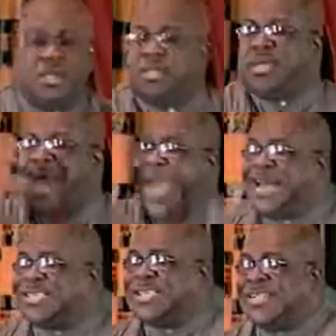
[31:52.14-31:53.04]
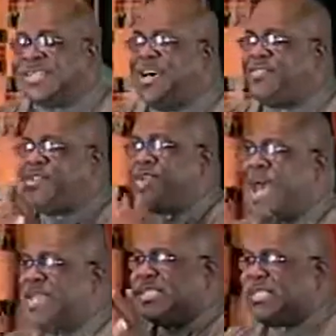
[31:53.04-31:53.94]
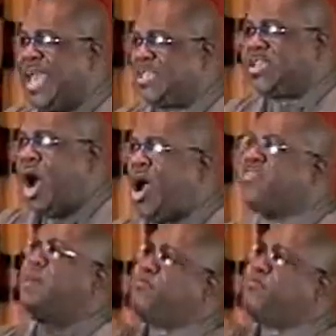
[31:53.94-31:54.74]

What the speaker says: The assets of the United States are the